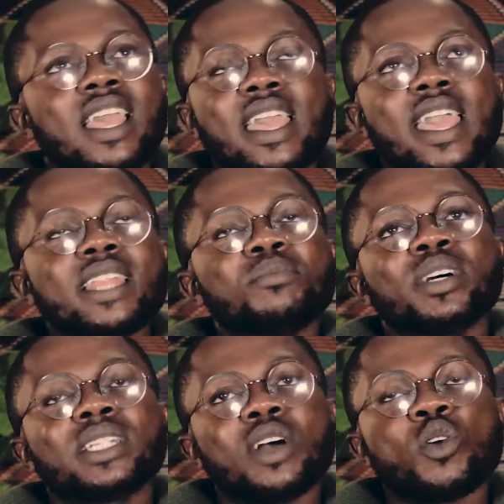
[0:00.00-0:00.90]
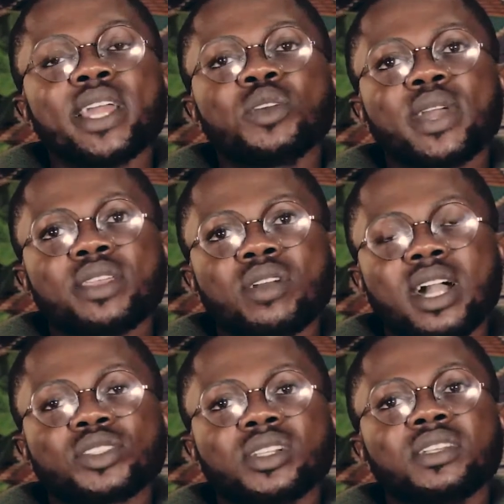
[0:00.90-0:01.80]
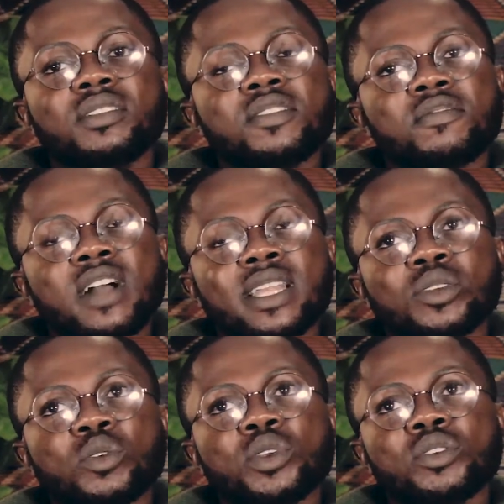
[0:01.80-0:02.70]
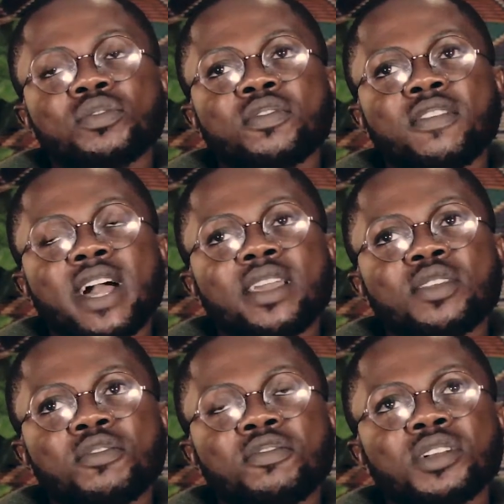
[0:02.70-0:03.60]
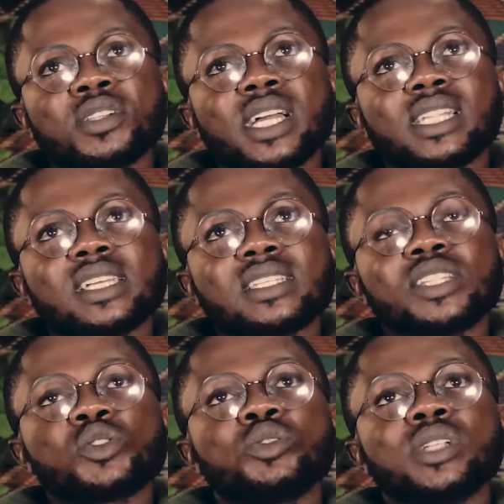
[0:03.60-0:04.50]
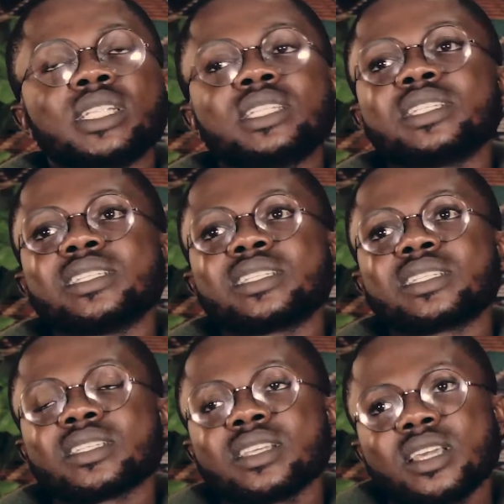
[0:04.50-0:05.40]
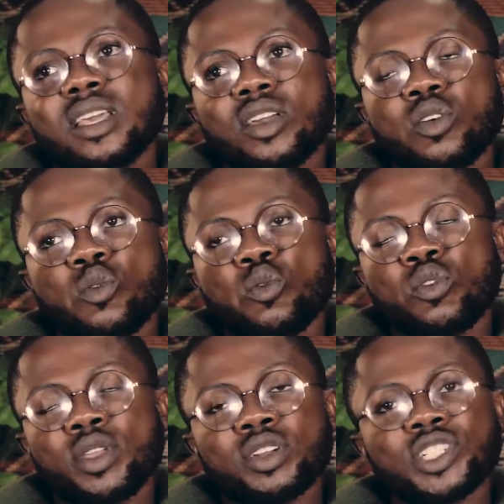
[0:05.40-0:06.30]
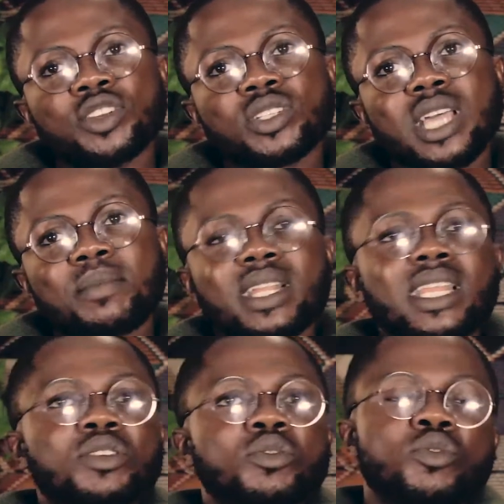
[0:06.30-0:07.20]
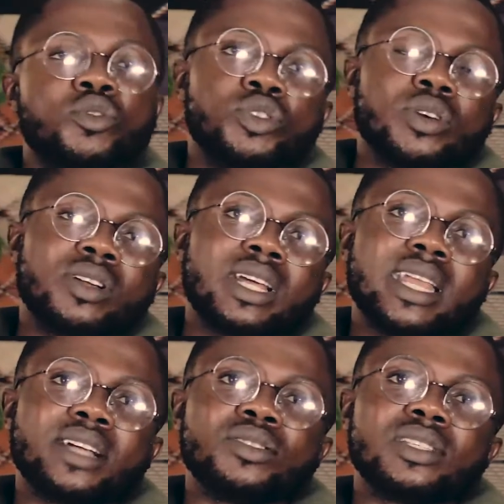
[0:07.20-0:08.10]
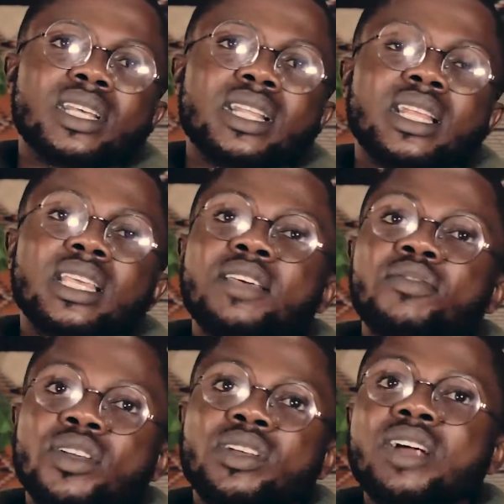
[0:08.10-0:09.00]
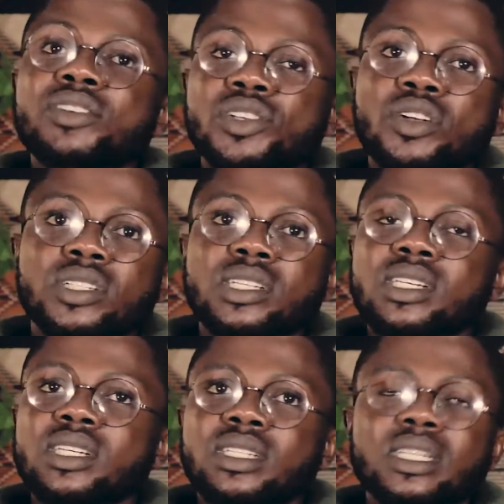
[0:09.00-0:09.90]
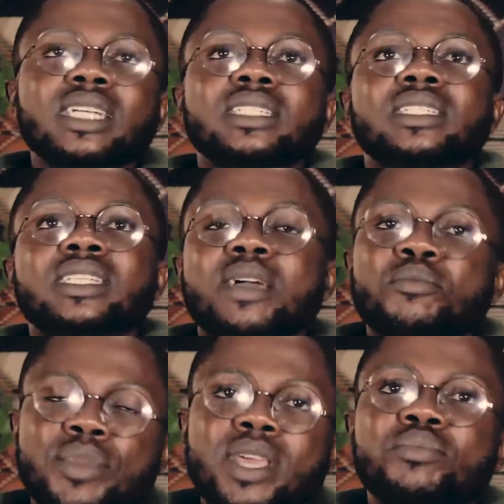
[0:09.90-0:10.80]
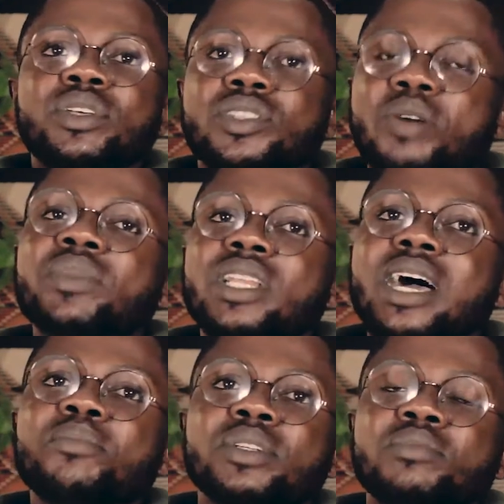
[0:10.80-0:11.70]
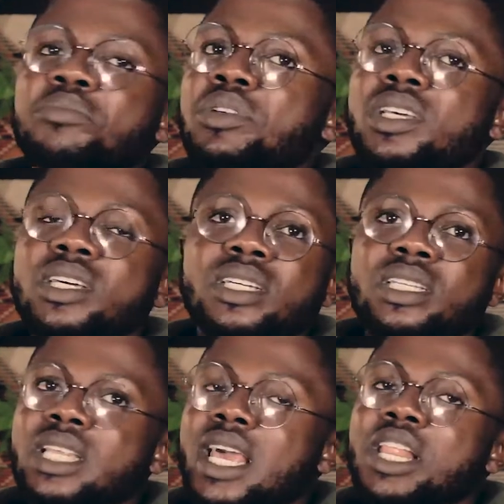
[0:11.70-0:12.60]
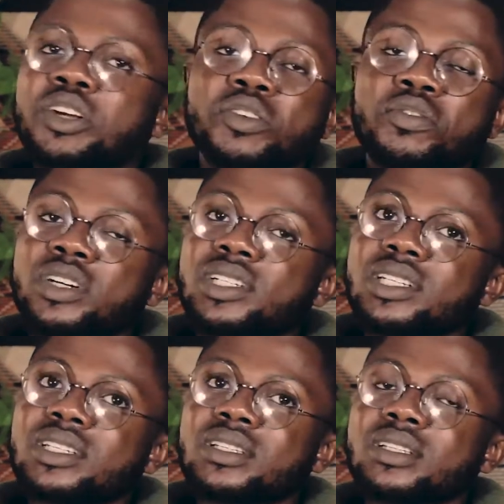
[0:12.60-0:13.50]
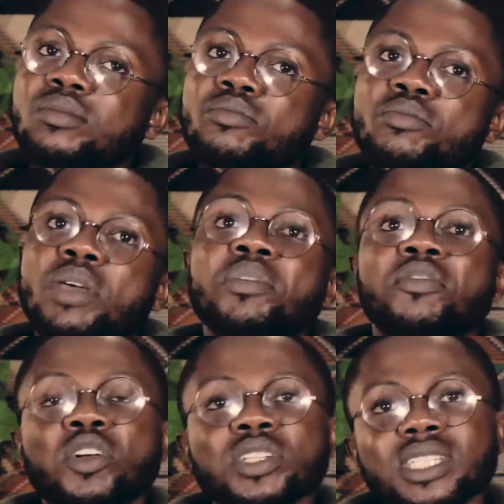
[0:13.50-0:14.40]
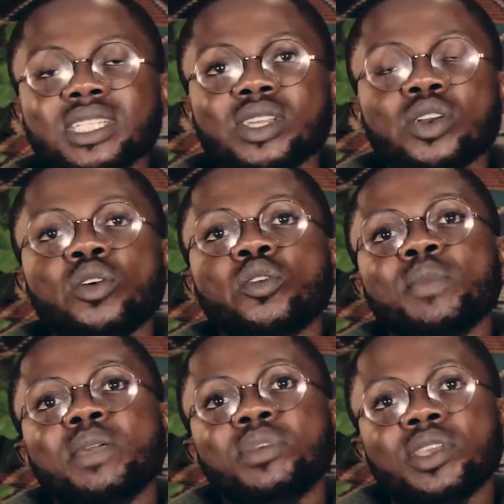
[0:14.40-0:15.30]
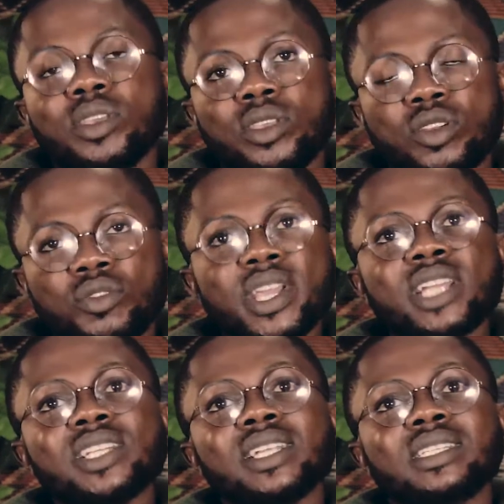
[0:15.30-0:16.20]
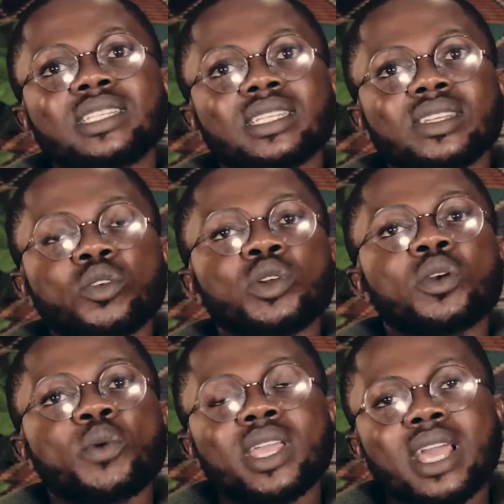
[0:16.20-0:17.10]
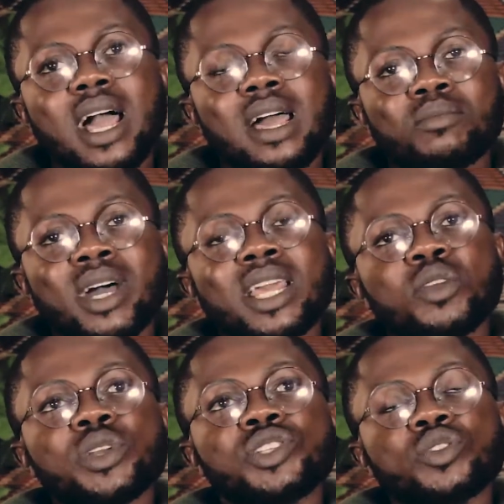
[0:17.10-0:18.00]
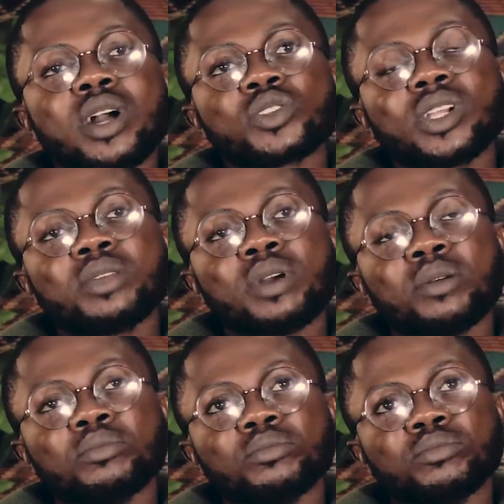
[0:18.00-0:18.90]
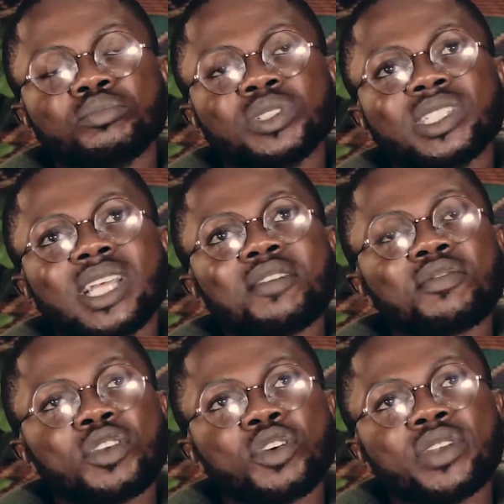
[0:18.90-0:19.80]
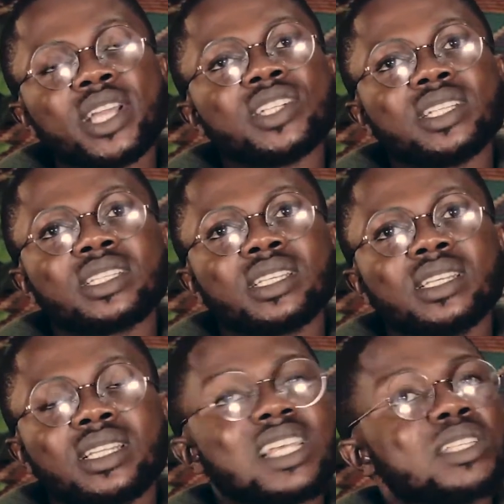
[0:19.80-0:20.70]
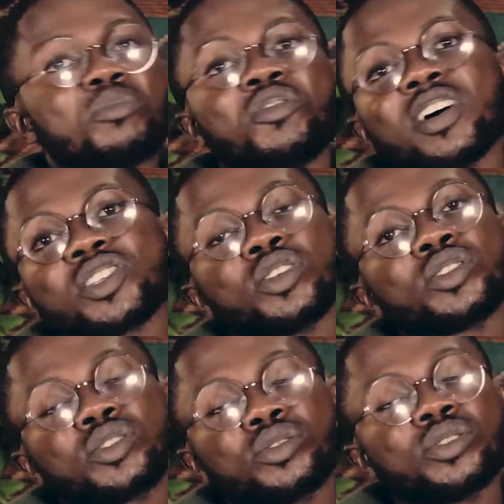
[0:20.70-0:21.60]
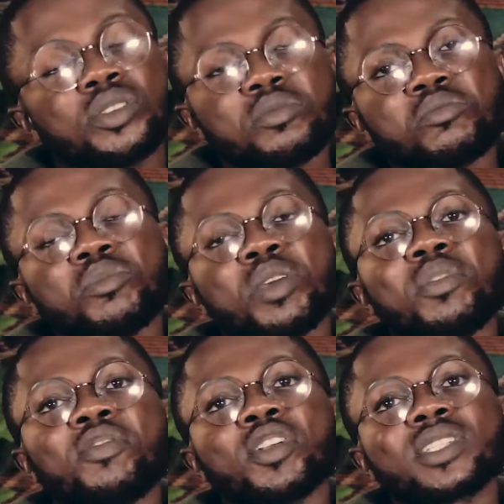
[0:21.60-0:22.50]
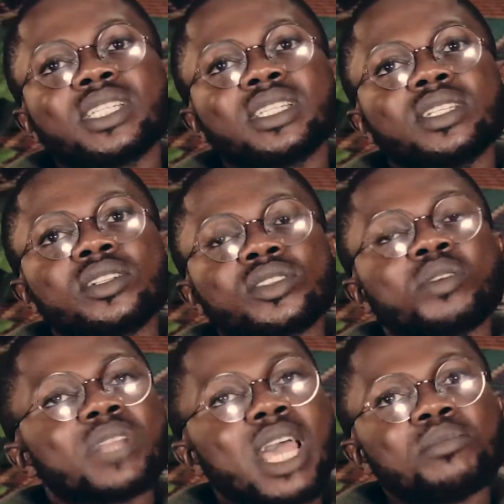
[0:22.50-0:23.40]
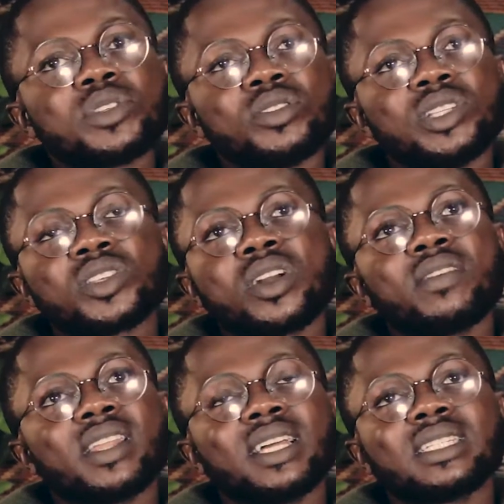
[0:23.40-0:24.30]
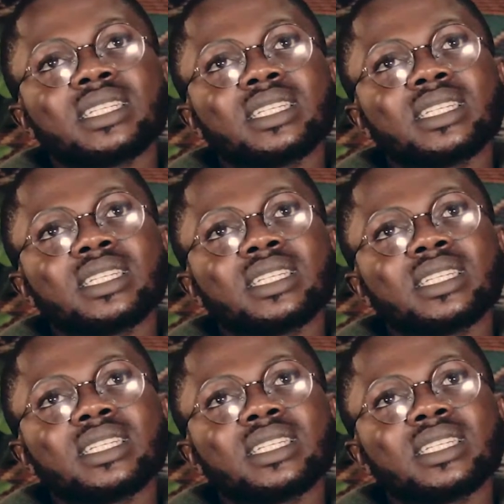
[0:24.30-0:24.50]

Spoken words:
anybody or anywhere you actually define, or you feel that yes, they told you that this is your genotype, and then you go to another diagnosis center, they give you another result, then there may be something happening. Maybe the electrophoresis may be faulty, or maybe your reagent, or the way and manner in which you actually preserve your reagent, that's the buffer salt too, may be faulty. Sometimes you discover that